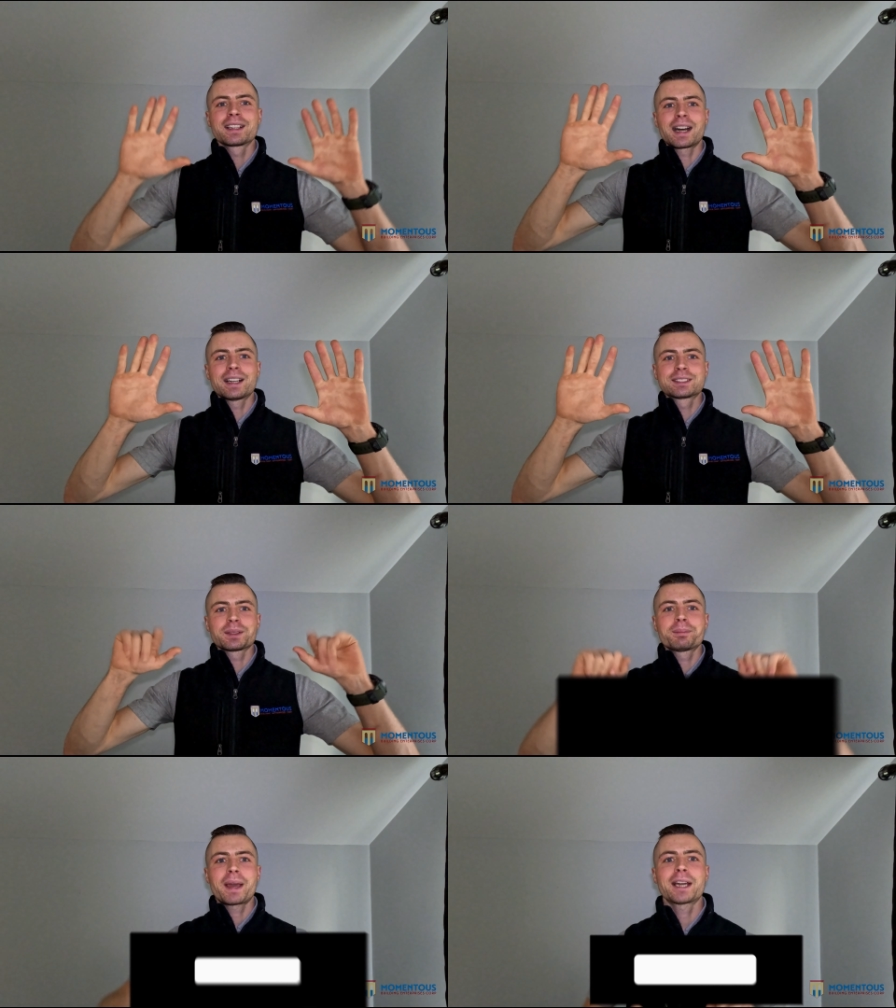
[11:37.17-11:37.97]
Guys,
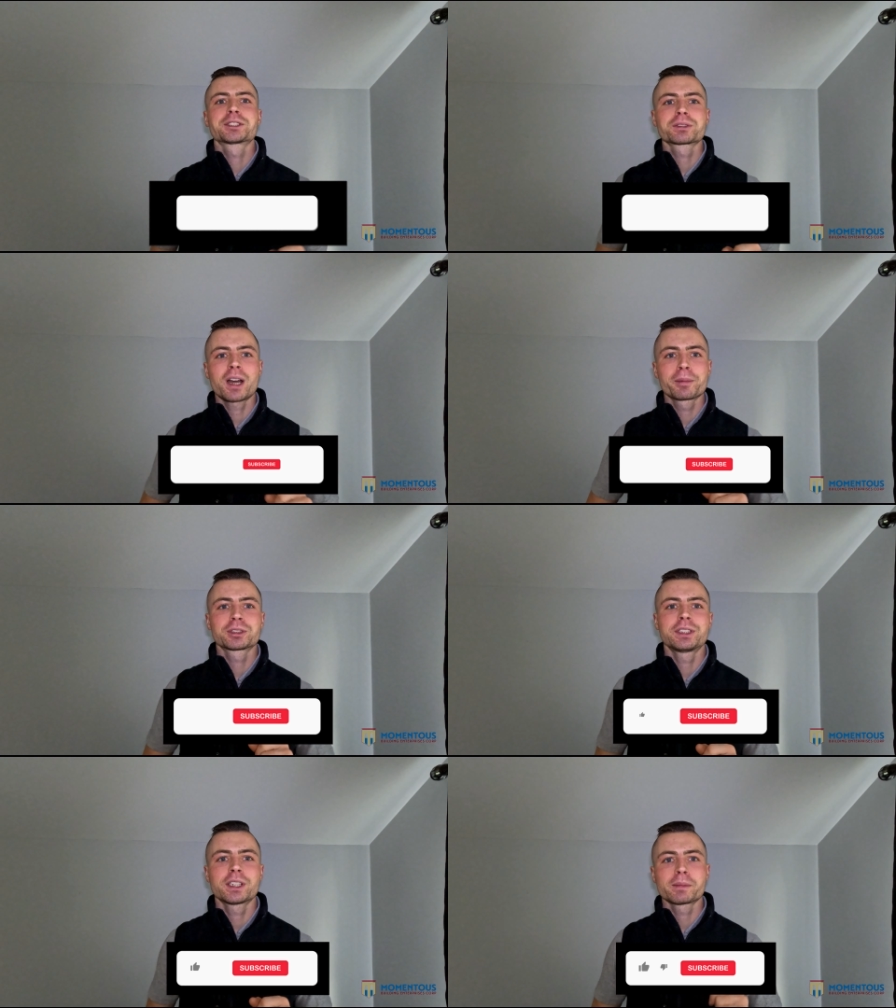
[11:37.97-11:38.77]
Patrick
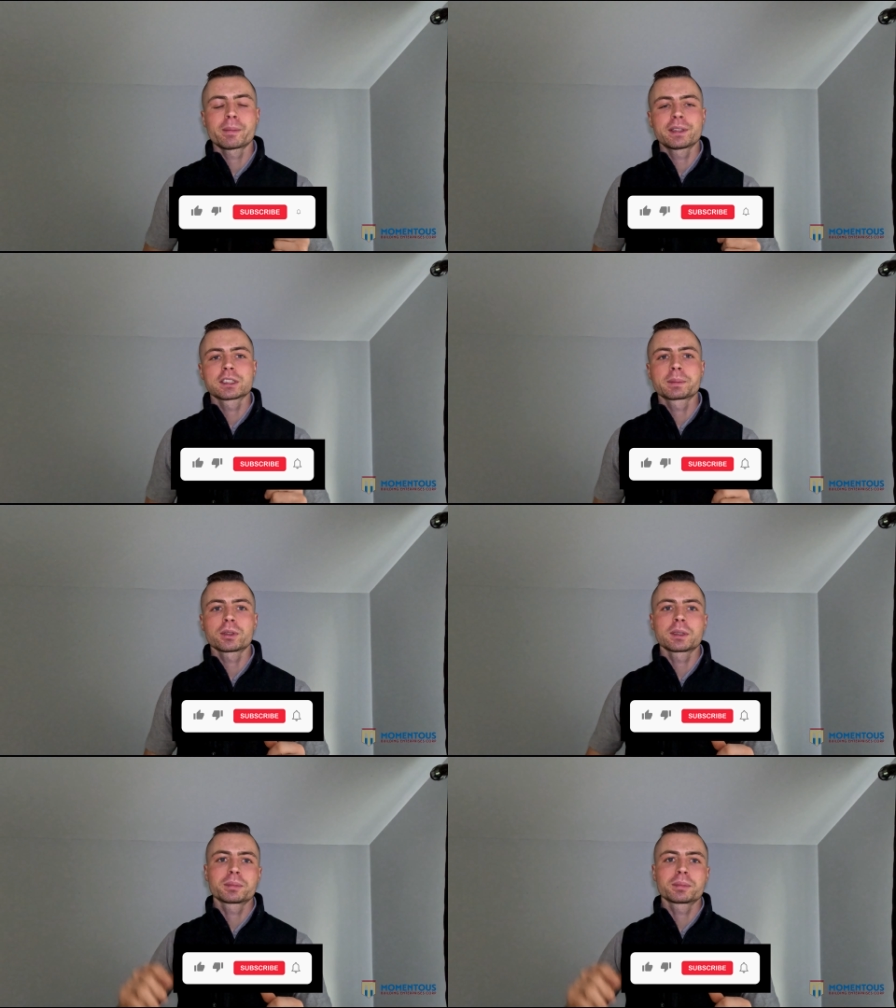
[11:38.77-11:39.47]
Robertson here, Momentous Building.